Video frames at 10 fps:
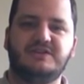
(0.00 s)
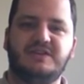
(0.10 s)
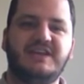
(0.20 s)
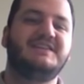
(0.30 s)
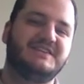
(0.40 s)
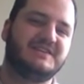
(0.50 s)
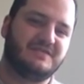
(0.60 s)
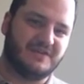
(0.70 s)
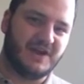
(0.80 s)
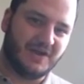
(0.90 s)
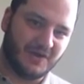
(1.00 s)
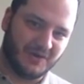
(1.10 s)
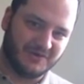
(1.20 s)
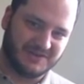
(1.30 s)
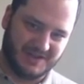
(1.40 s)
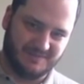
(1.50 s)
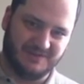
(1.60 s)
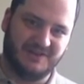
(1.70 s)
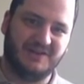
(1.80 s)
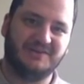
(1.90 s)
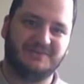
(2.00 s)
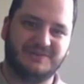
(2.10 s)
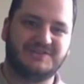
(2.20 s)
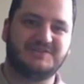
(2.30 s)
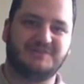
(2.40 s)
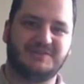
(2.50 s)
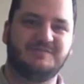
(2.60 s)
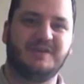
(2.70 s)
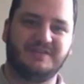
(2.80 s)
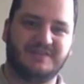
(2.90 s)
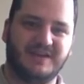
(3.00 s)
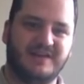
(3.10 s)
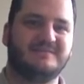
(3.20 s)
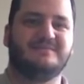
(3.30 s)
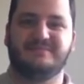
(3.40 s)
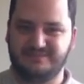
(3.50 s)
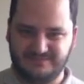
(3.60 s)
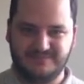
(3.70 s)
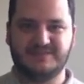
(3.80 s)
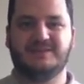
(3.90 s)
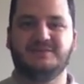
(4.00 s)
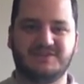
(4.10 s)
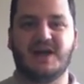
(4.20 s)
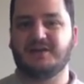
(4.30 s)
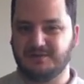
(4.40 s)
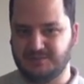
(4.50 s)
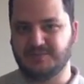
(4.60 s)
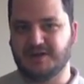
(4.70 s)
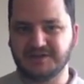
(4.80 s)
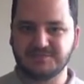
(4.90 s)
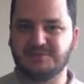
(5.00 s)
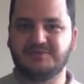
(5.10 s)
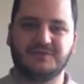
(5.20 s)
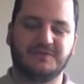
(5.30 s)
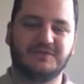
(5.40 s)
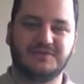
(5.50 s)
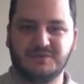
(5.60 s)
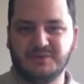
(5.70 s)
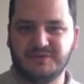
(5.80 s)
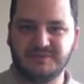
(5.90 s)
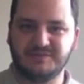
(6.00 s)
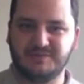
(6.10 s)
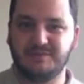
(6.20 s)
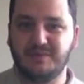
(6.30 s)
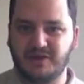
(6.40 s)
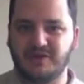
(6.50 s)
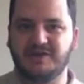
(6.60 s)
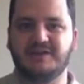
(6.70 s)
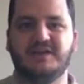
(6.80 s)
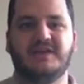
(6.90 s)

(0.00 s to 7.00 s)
he didn't invite her to come along, which meant that it was not going to be possible for the two of them to be married.